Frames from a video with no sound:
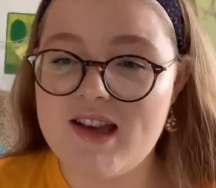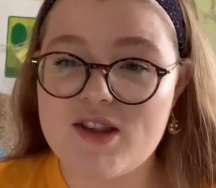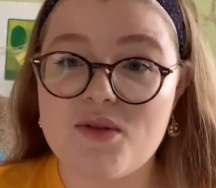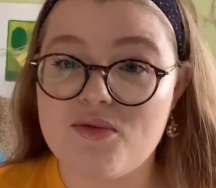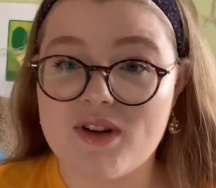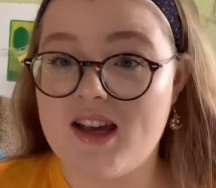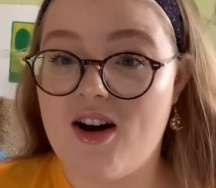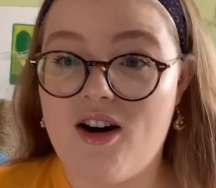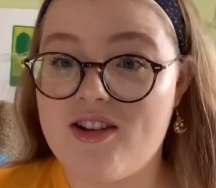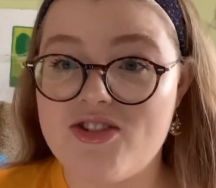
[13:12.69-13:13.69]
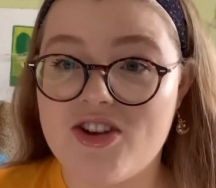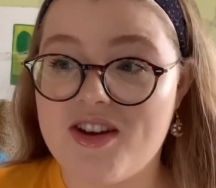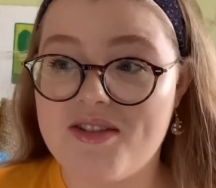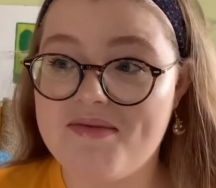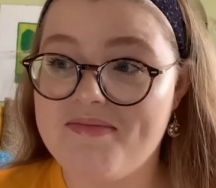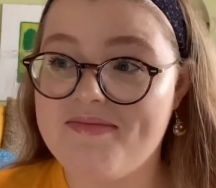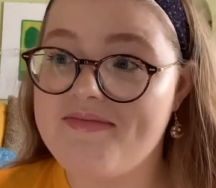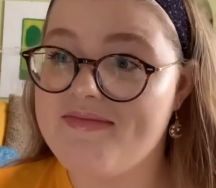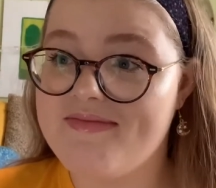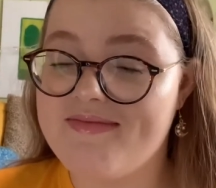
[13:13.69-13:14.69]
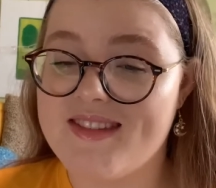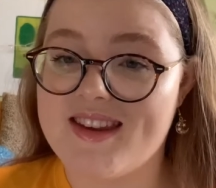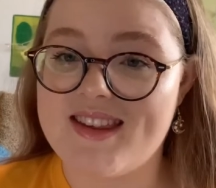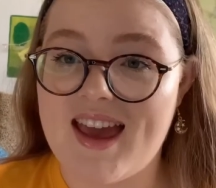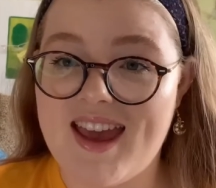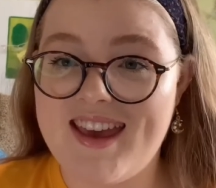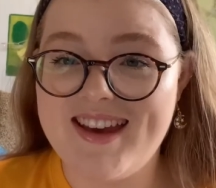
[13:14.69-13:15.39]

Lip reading: so it's really hard to say.